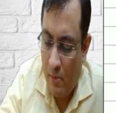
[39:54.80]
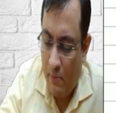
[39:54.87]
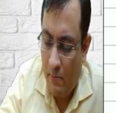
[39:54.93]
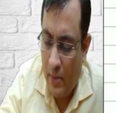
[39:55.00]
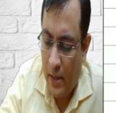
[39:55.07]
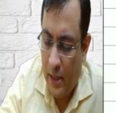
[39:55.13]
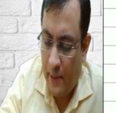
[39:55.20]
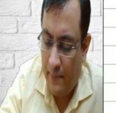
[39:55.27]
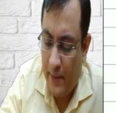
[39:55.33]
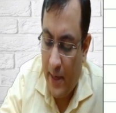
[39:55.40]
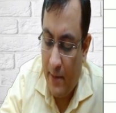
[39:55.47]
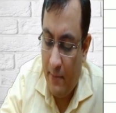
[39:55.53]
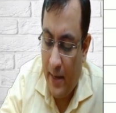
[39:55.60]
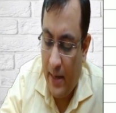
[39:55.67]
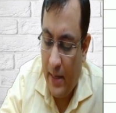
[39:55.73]

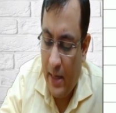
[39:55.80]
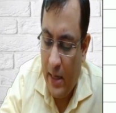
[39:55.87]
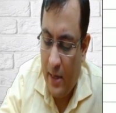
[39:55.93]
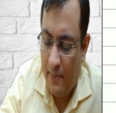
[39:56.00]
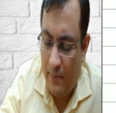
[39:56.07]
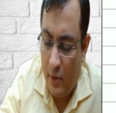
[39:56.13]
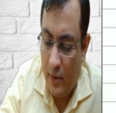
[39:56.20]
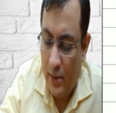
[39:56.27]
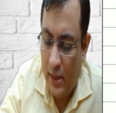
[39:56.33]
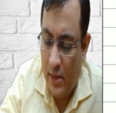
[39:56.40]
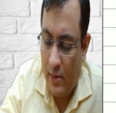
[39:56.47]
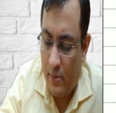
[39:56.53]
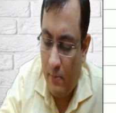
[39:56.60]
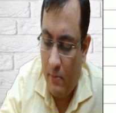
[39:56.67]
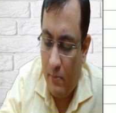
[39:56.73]
multiplied by D upon
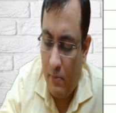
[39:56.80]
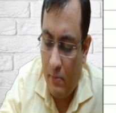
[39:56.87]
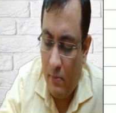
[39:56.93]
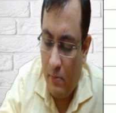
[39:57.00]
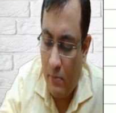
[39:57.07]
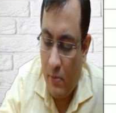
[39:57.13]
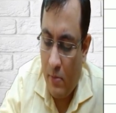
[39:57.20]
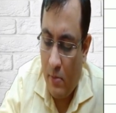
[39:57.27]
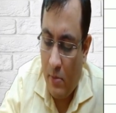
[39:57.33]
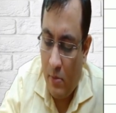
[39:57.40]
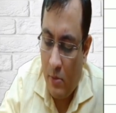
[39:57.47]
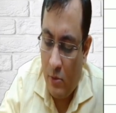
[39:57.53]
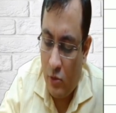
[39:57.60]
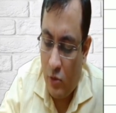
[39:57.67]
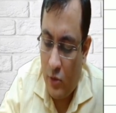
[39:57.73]
E.
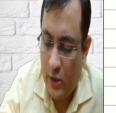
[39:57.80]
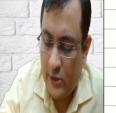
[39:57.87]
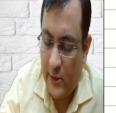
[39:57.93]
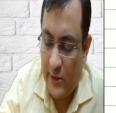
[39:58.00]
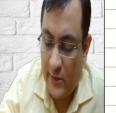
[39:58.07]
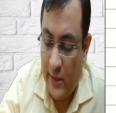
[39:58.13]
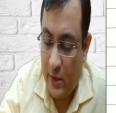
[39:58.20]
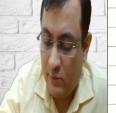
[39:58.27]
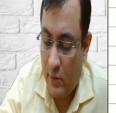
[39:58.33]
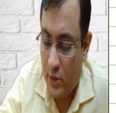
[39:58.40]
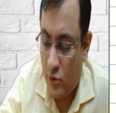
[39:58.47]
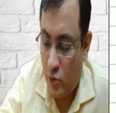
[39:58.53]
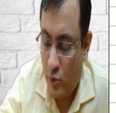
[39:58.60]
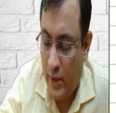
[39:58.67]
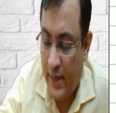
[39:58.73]
So this is
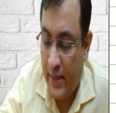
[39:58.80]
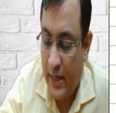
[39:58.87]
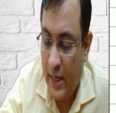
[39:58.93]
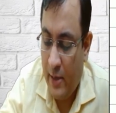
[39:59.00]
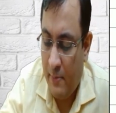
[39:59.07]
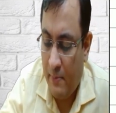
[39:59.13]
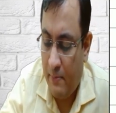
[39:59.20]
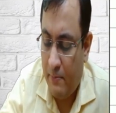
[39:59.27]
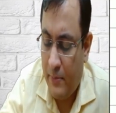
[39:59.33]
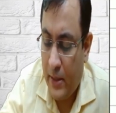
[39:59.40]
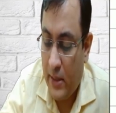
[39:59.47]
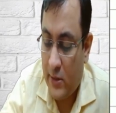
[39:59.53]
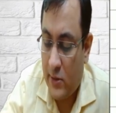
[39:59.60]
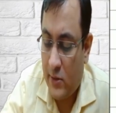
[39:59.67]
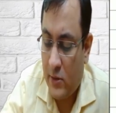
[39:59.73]
equals to 18
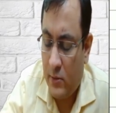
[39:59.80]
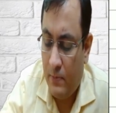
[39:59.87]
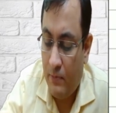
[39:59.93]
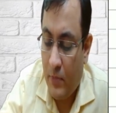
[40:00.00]
plus